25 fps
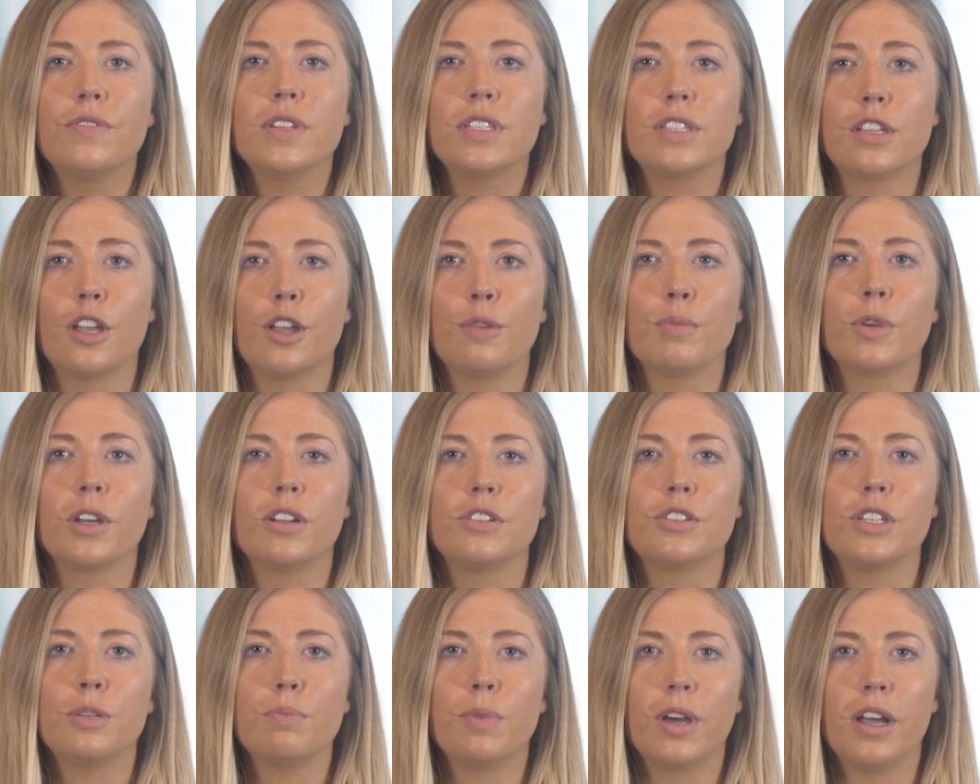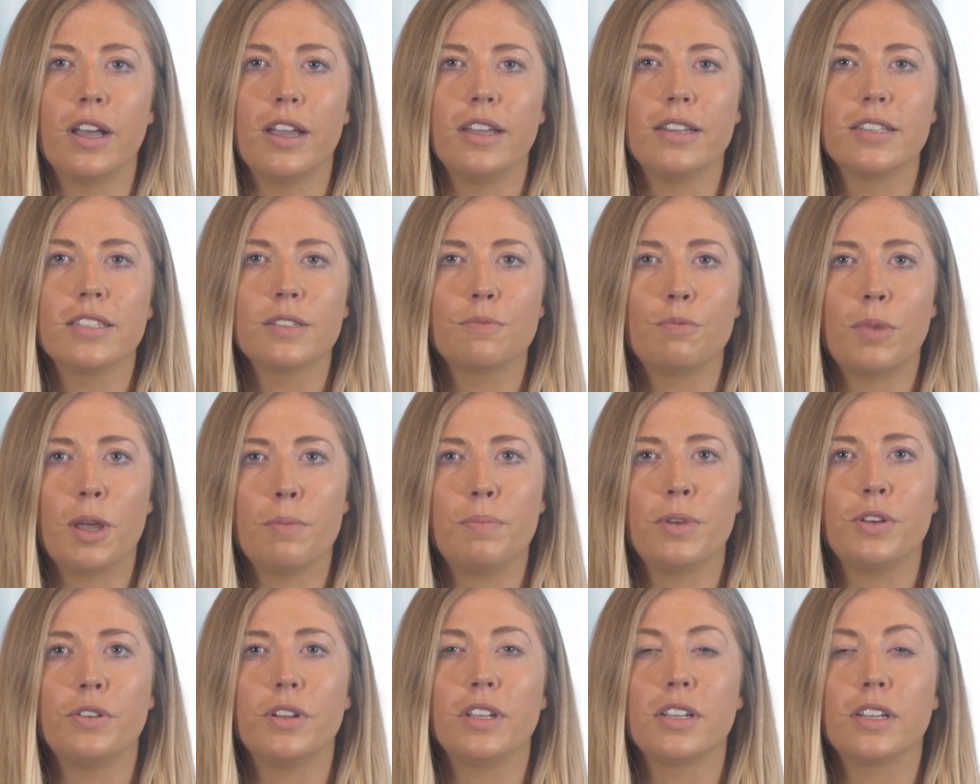this home country bias by
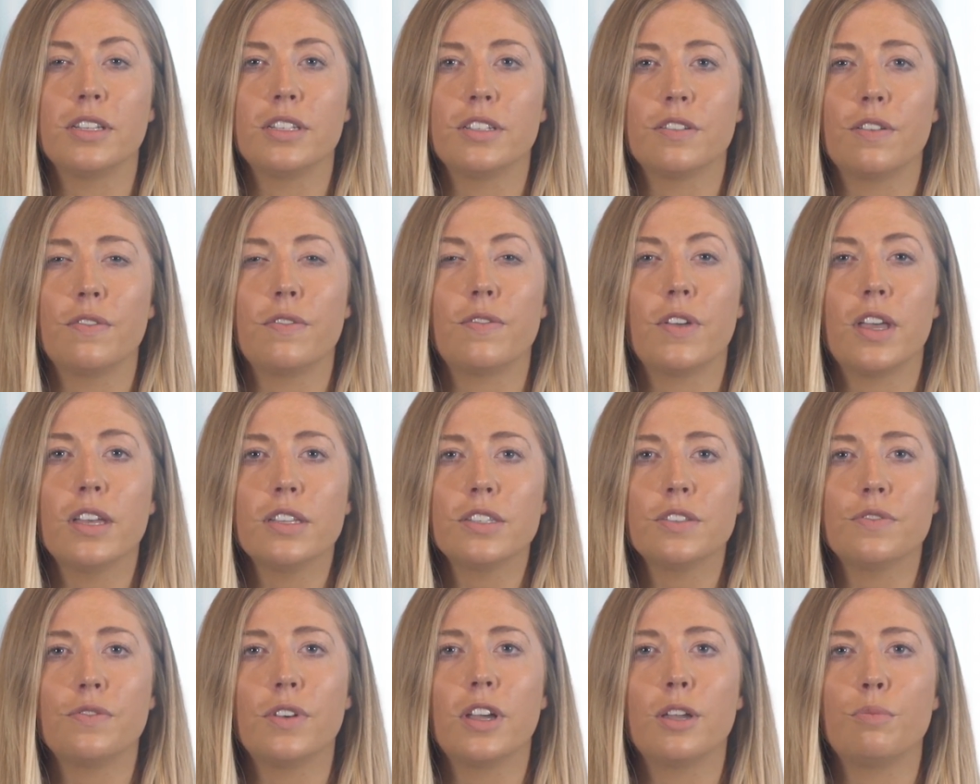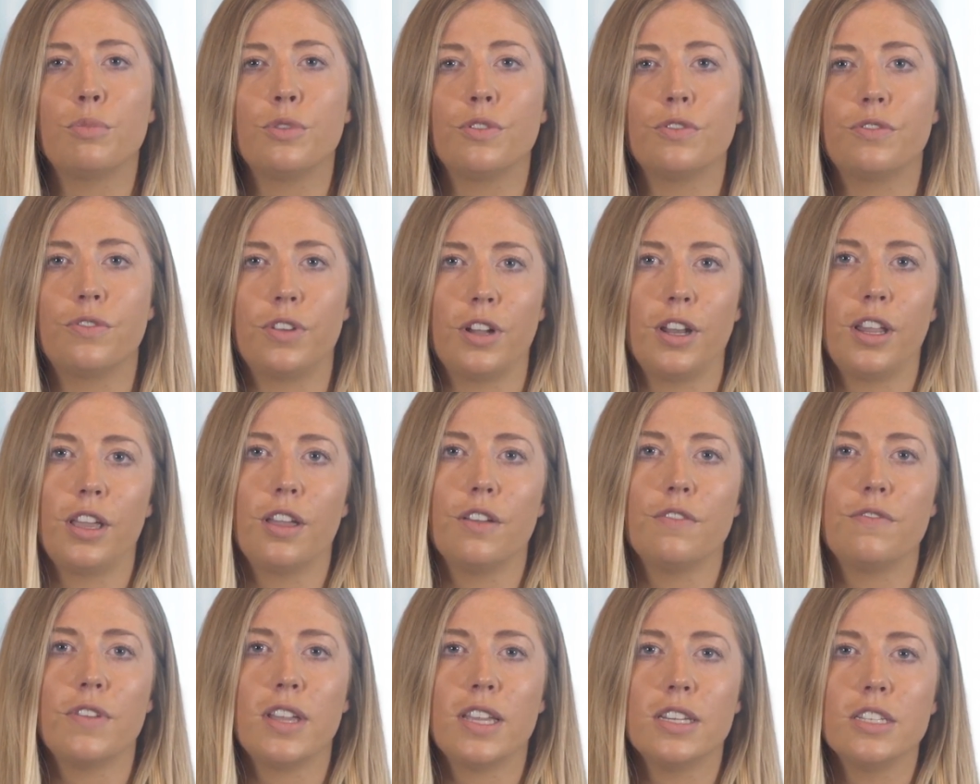building a diversified
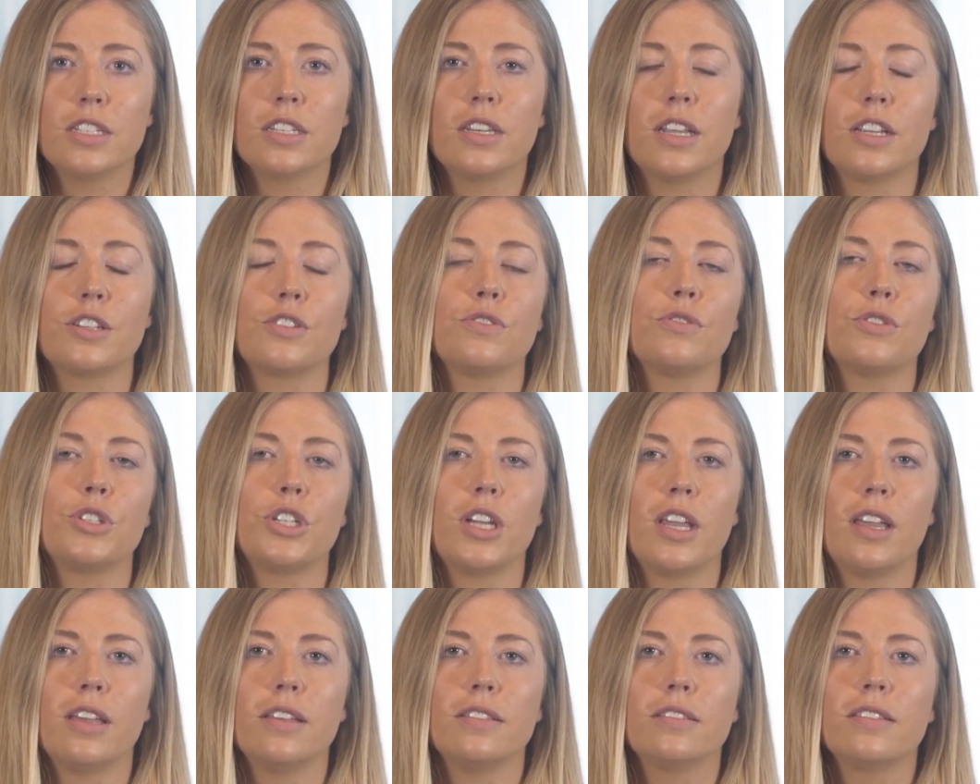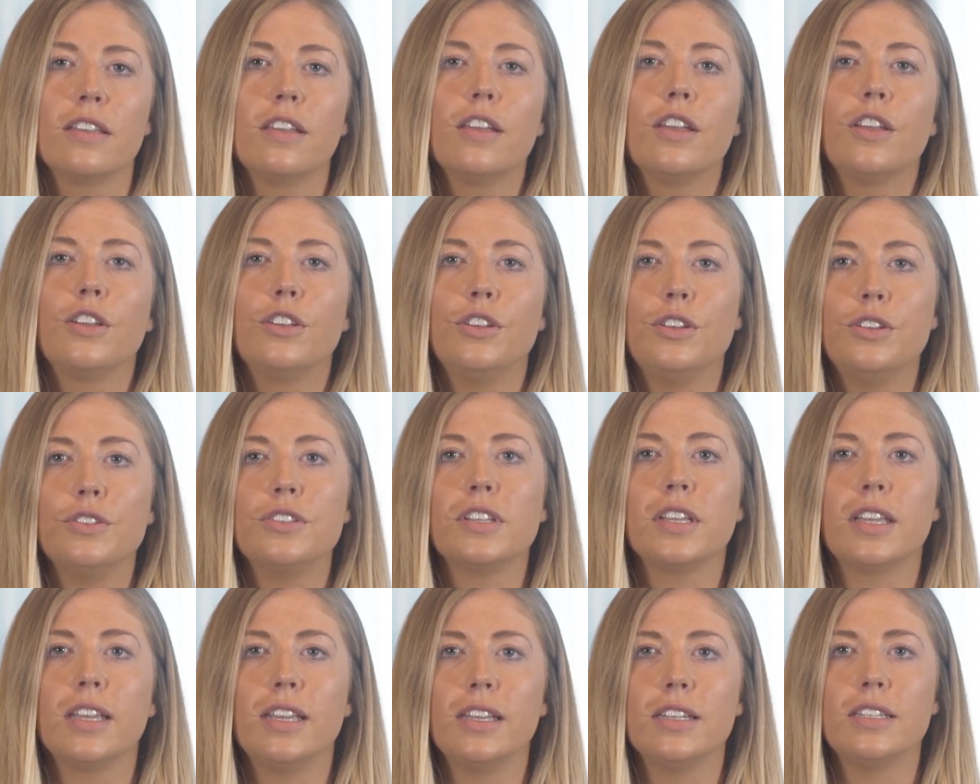portfolio of international shares
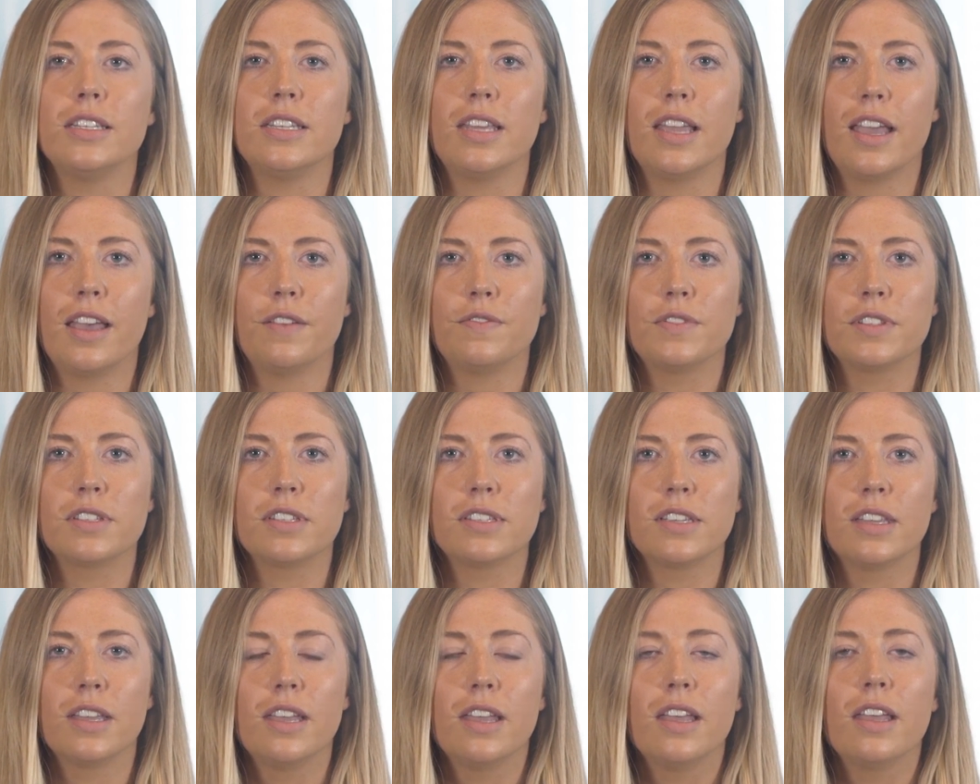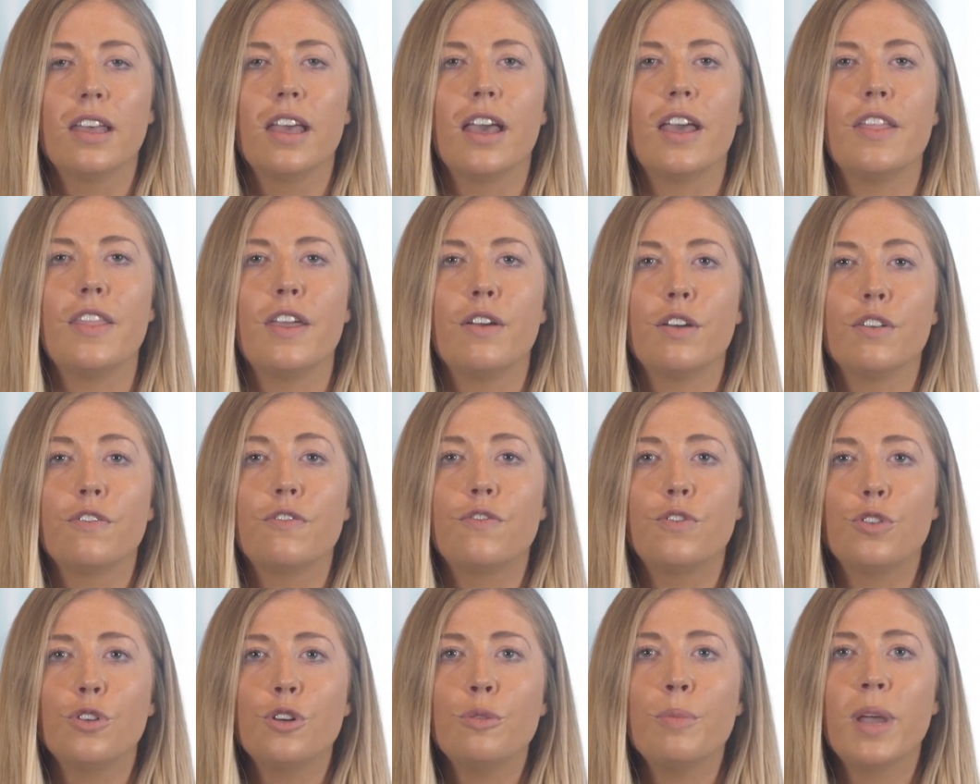using ETFs. And there are
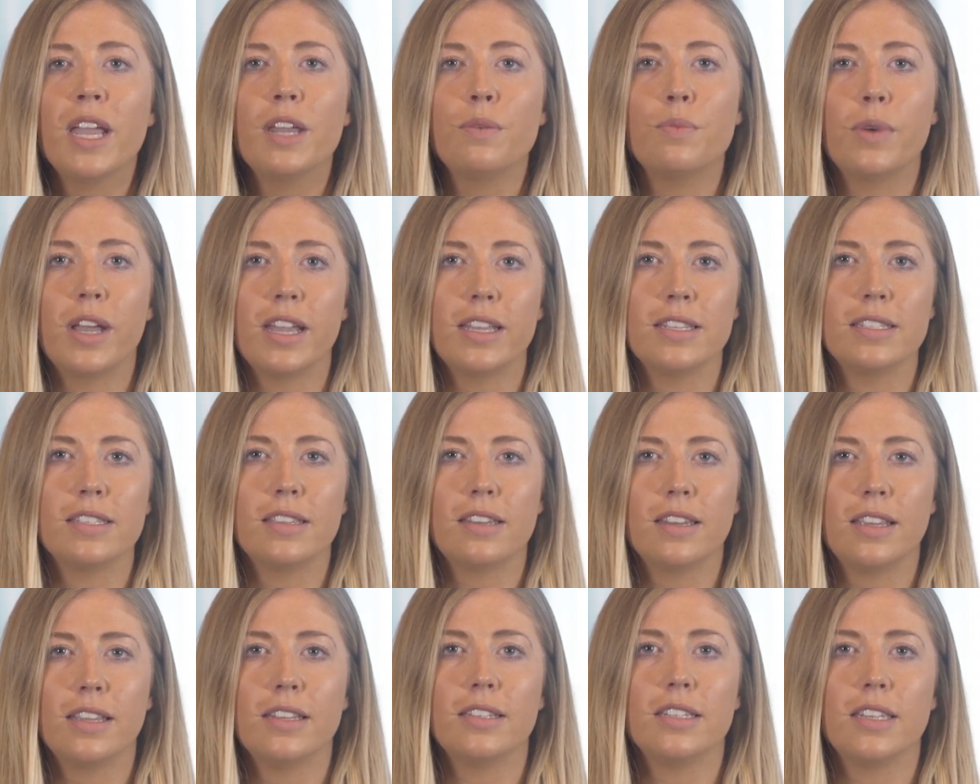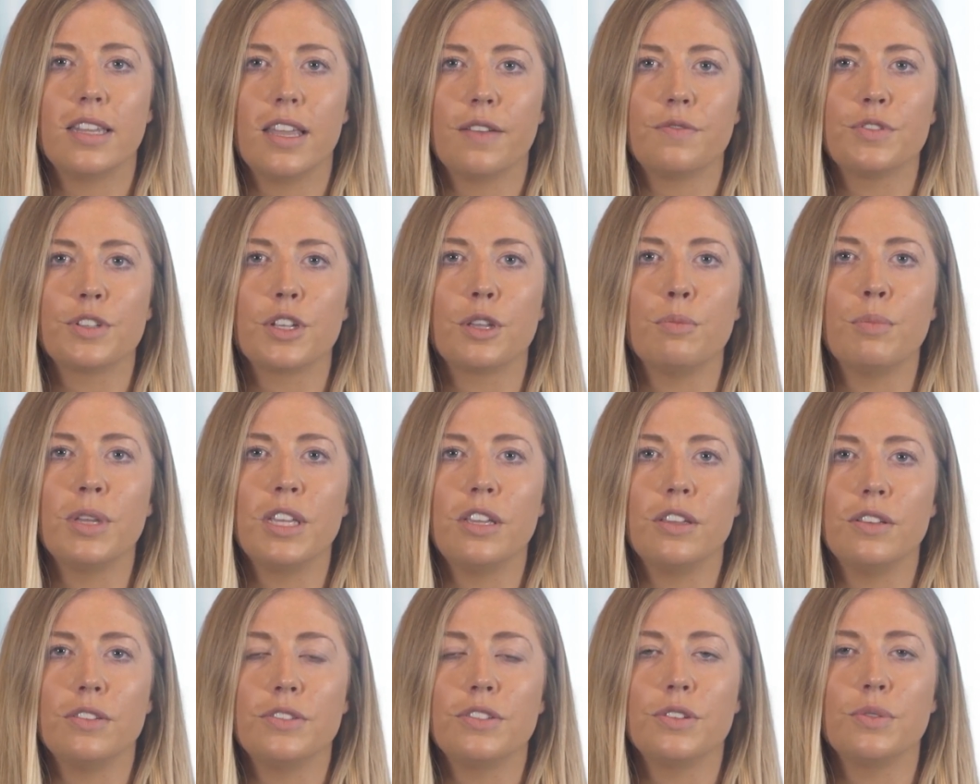4 main ways that ETFs can be
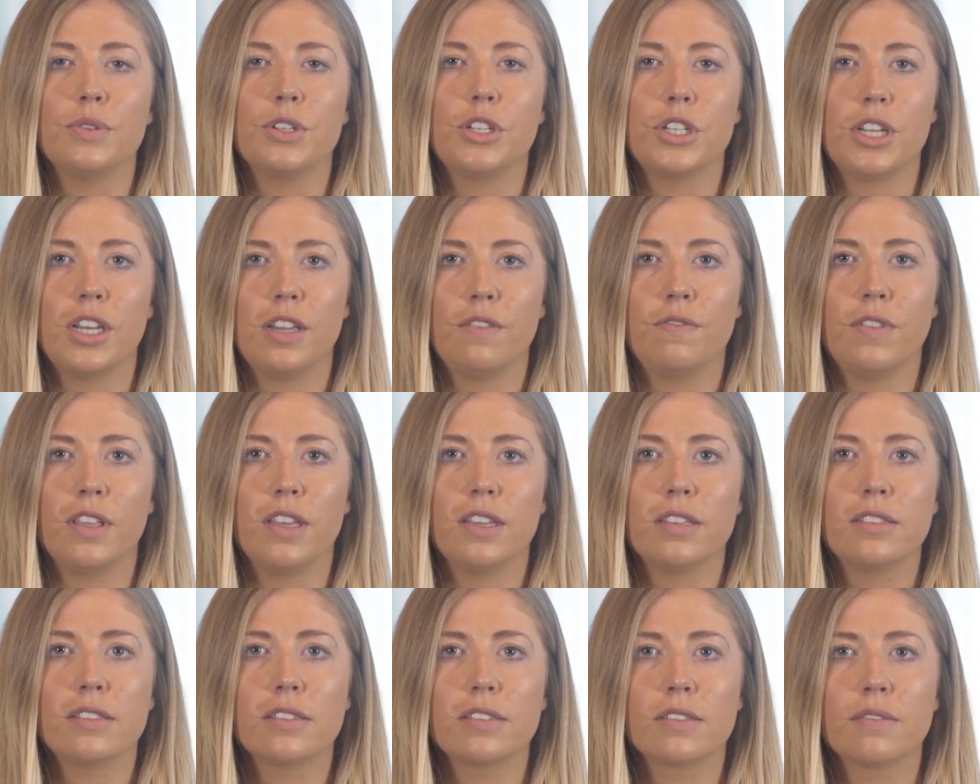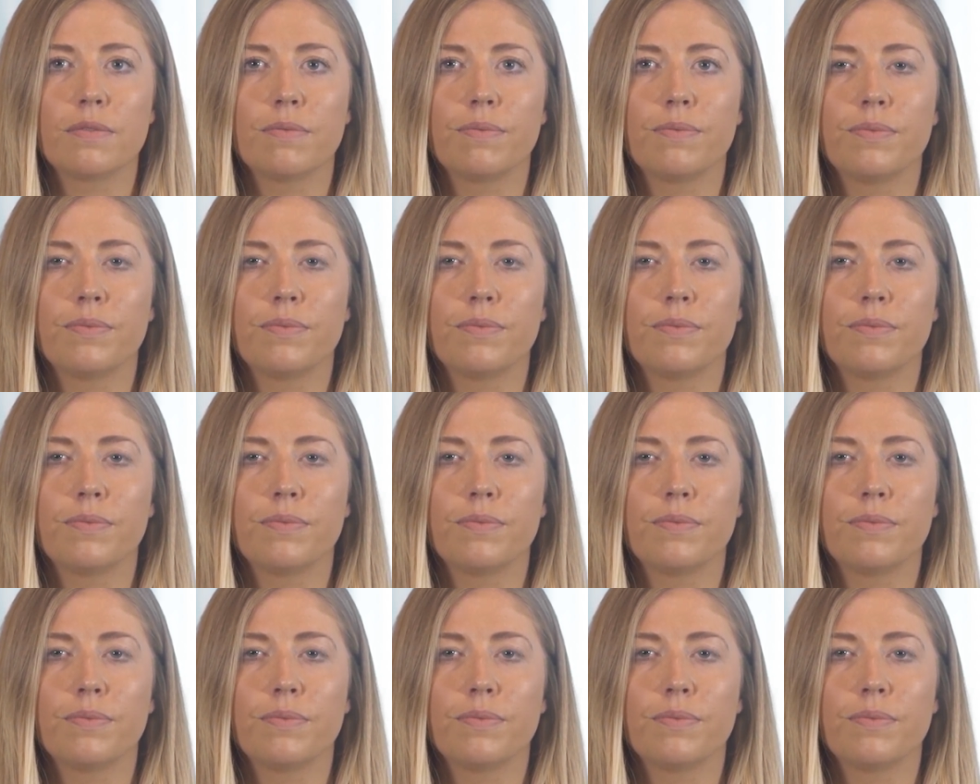used to achieve this.